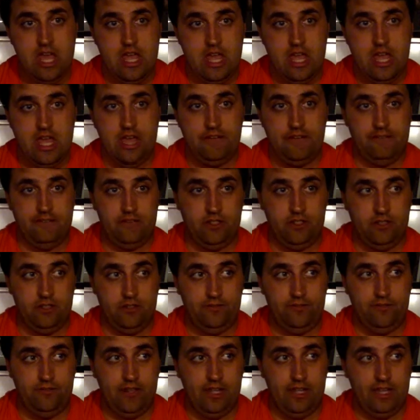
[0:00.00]
After
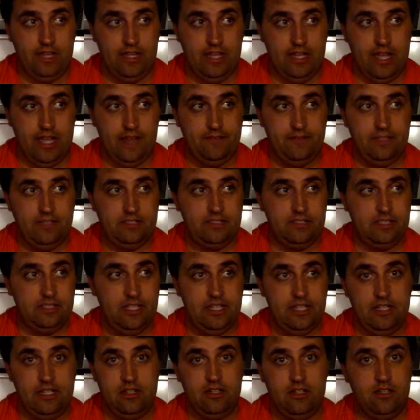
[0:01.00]
finally having
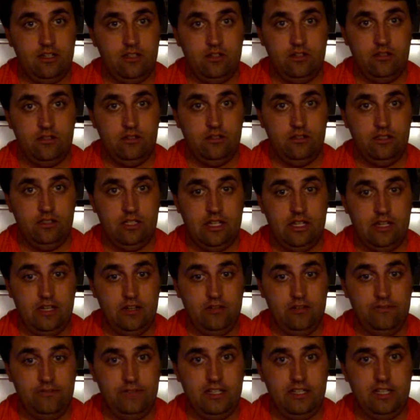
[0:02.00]
seen all 10
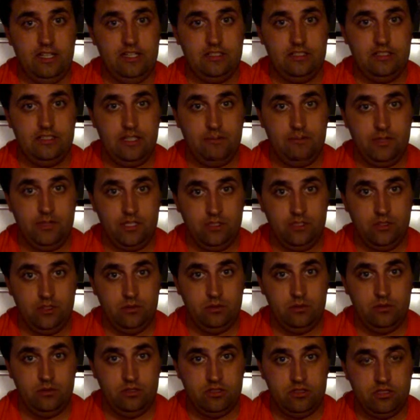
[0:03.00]
of these
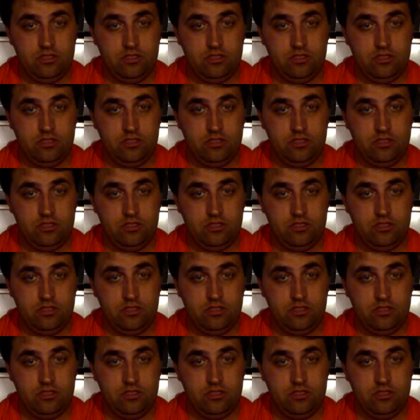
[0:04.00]
episodes,